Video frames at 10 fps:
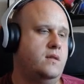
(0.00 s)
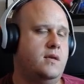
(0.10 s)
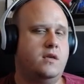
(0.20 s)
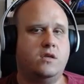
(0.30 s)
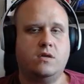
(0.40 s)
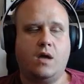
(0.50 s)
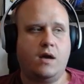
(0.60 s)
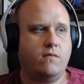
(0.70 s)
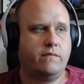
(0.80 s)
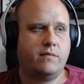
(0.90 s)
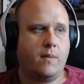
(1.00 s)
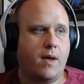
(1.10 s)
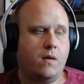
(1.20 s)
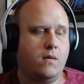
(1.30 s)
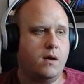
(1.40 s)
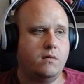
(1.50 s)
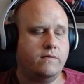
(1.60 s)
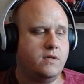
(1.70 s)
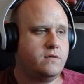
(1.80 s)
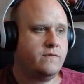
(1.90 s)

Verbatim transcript: Like, I can run from that battle. I don't even need to